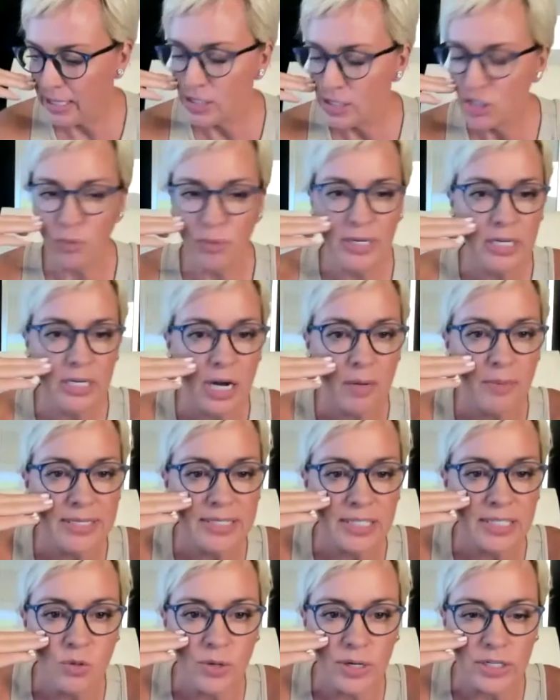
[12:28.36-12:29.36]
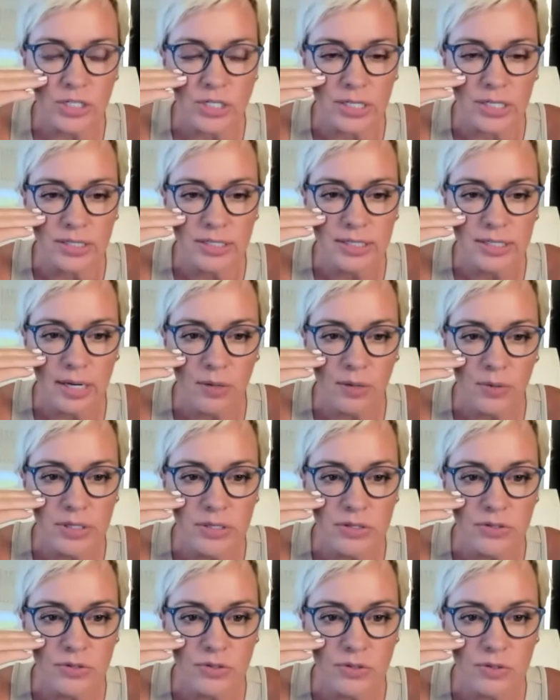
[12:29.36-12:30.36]
so many comments and questions. That
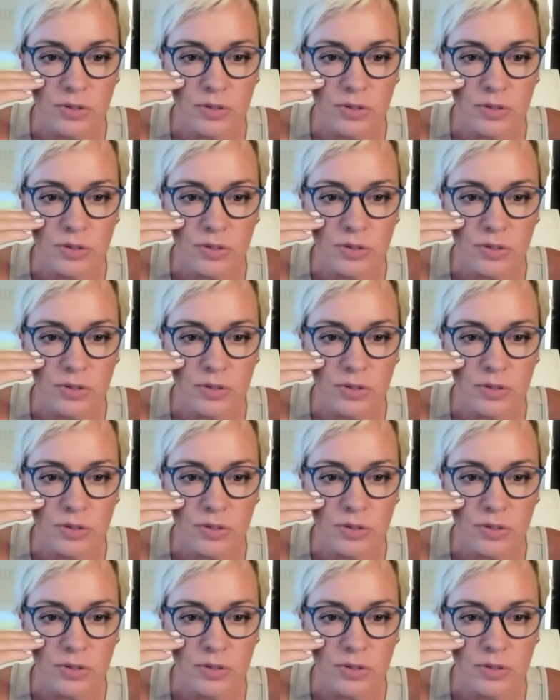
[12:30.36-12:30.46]
was